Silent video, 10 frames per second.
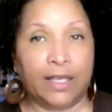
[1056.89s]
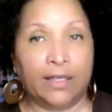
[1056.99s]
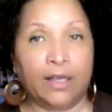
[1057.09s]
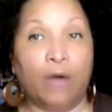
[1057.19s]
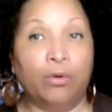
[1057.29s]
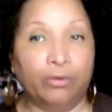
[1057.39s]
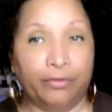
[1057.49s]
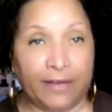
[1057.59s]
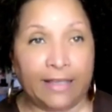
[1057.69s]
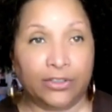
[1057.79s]
in our
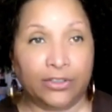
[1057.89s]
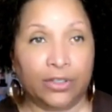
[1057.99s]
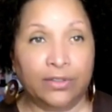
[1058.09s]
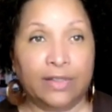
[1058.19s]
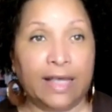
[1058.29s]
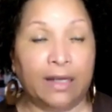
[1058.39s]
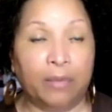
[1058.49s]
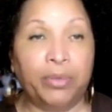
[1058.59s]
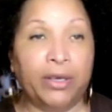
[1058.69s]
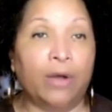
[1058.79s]
reflections that
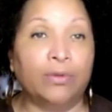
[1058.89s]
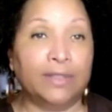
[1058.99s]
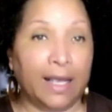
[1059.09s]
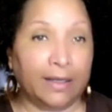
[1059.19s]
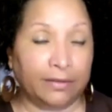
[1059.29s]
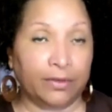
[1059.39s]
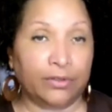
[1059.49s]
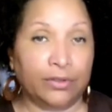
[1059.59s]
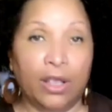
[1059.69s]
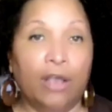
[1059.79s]
appear outside of
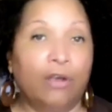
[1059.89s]
us.